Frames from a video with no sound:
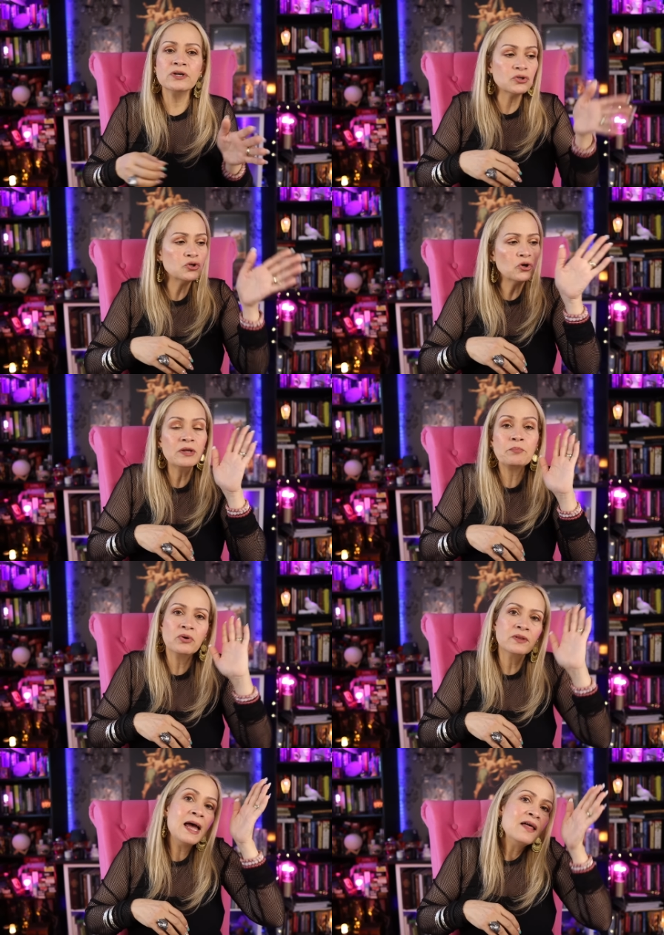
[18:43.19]
So you're going to
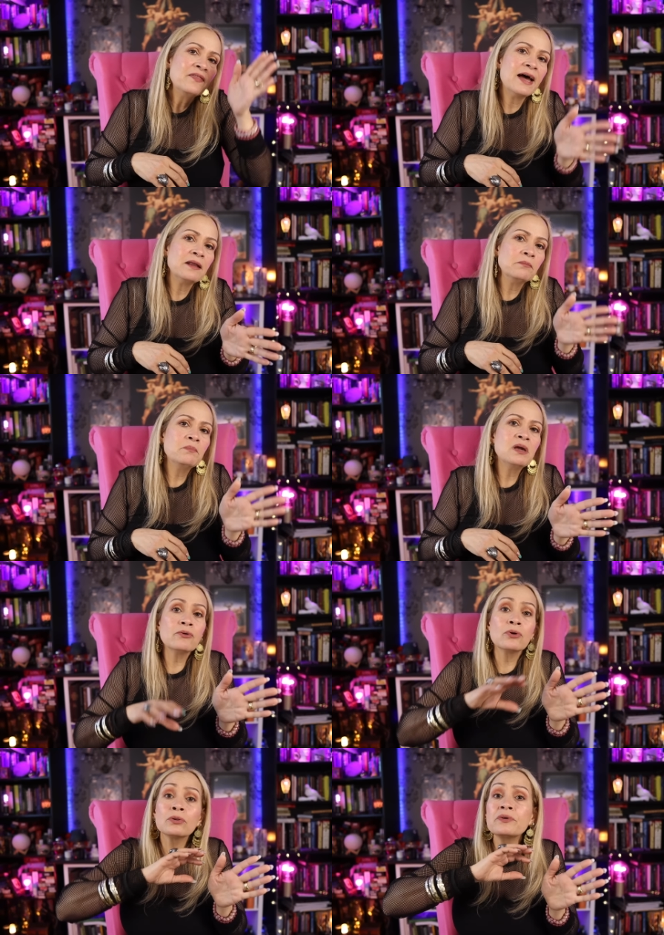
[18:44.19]
put that
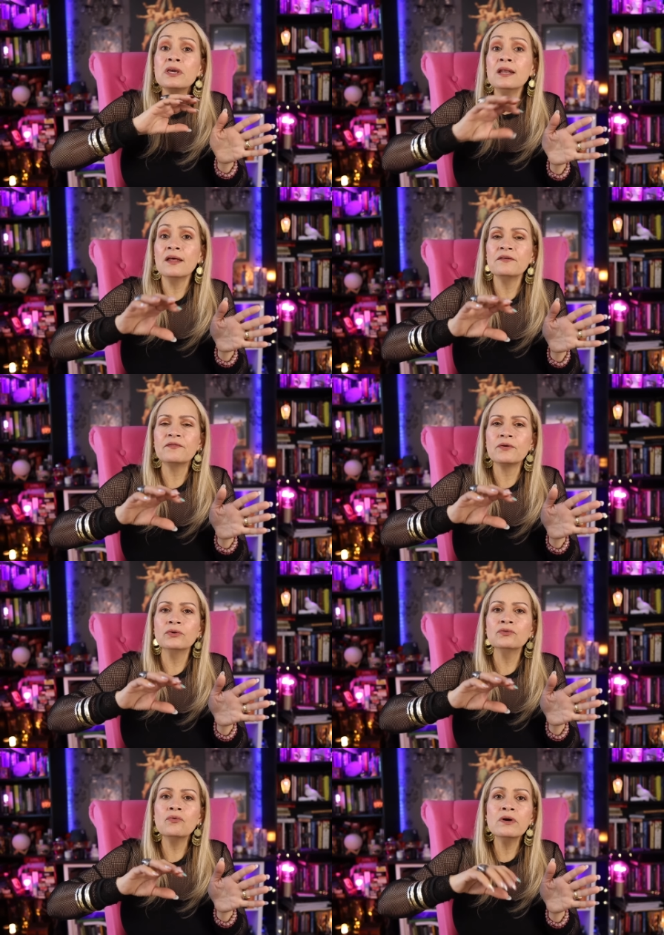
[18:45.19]
mirror looking at the
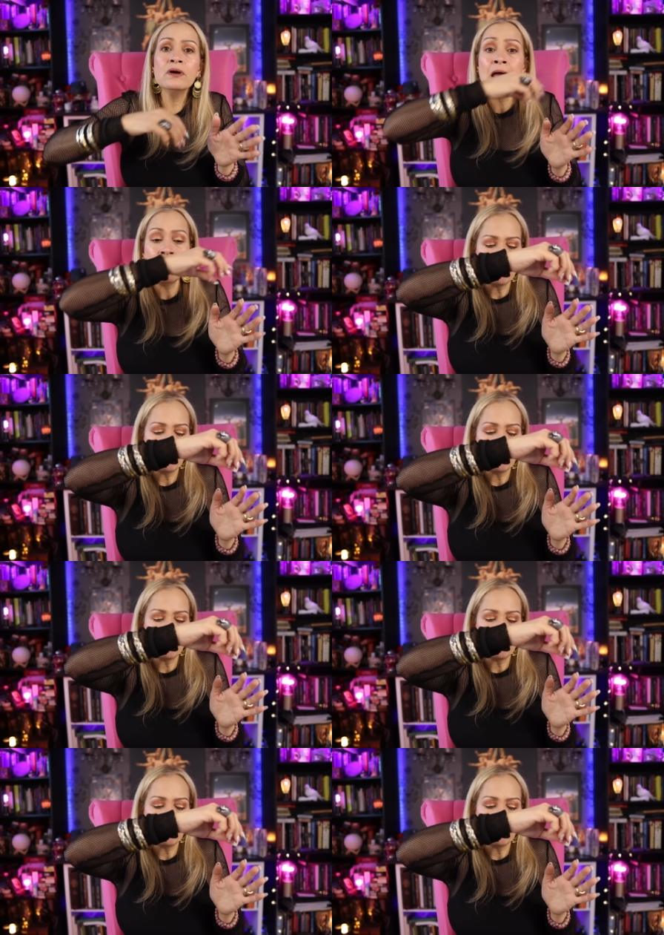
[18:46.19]
front door